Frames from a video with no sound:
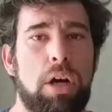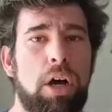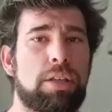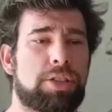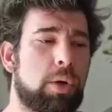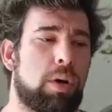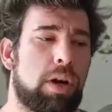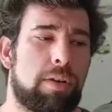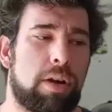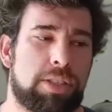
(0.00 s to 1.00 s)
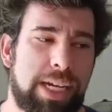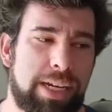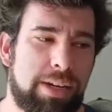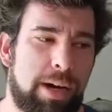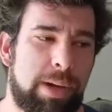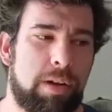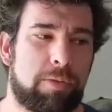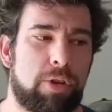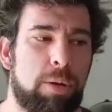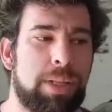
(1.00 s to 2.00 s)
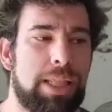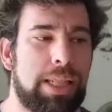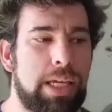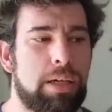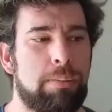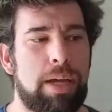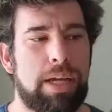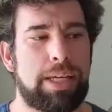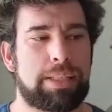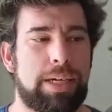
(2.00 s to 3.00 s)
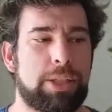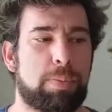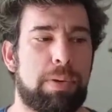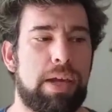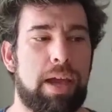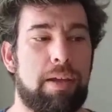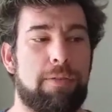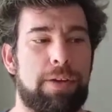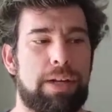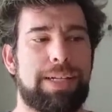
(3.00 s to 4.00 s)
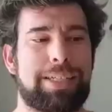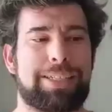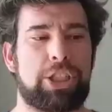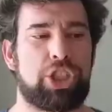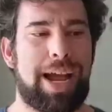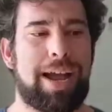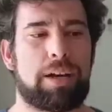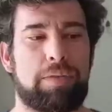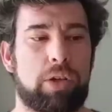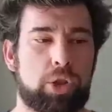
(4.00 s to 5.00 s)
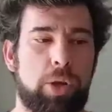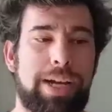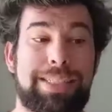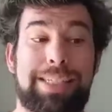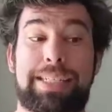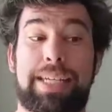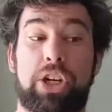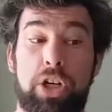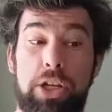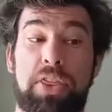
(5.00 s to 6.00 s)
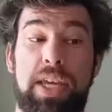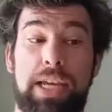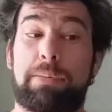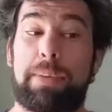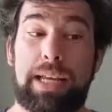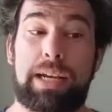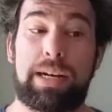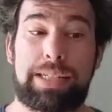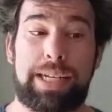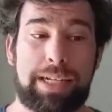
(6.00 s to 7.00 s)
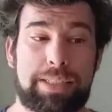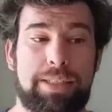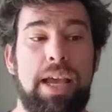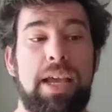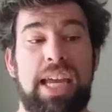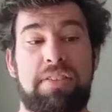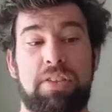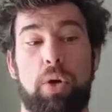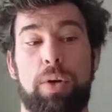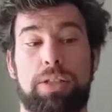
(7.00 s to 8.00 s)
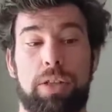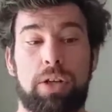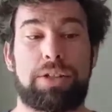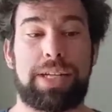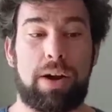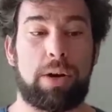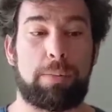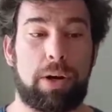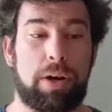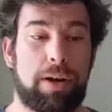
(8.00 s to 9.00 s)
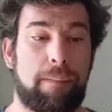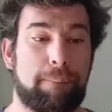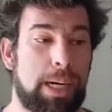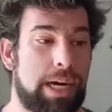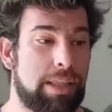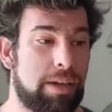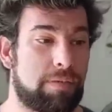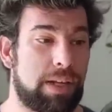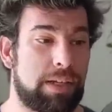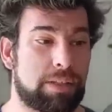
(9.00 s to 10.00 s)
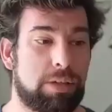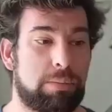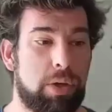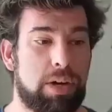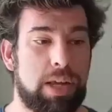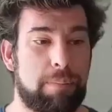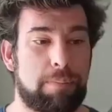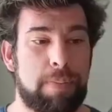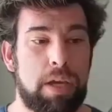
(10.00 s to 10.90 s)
All right, the second comment from Liam. He says, being a fitness jack of all trades is a good thing in many contexts, even though it is looked down upon by the fitness community.